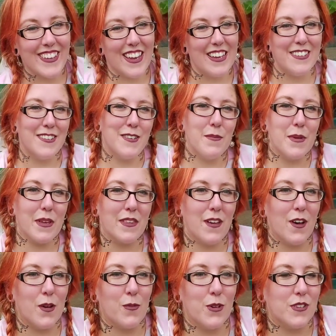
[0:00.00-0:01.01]
Okay, so something
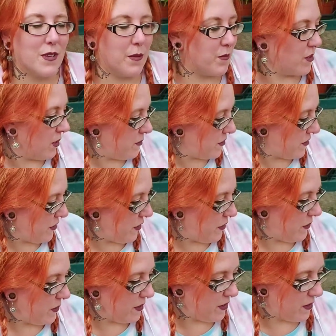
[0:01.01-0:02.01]
that I would sometimes
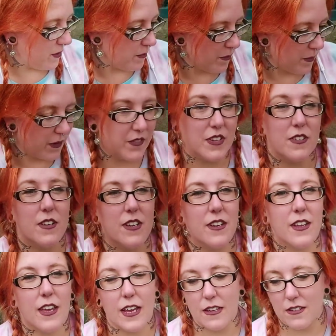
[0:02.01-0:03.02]
do, I've
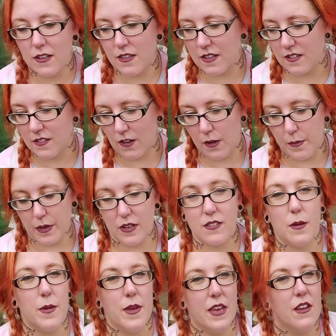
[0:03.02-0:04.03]
decided against it this time
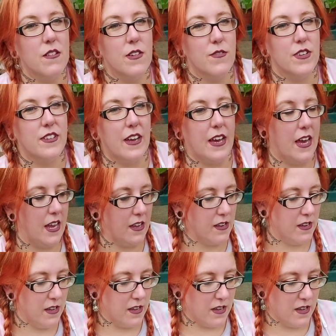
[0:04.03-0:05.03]
because I'm here every
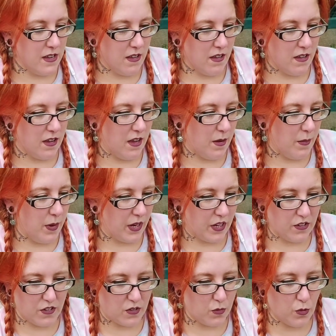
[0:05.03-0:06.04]
day. I
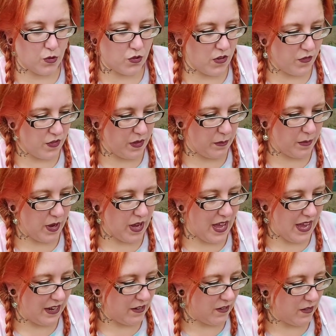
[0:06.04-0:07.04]
can just water everything by
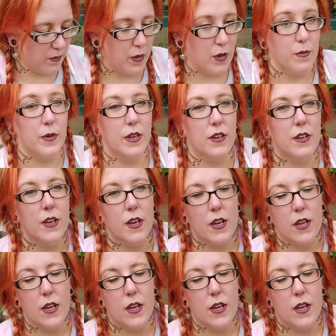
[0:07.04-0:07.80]
hand at the moment.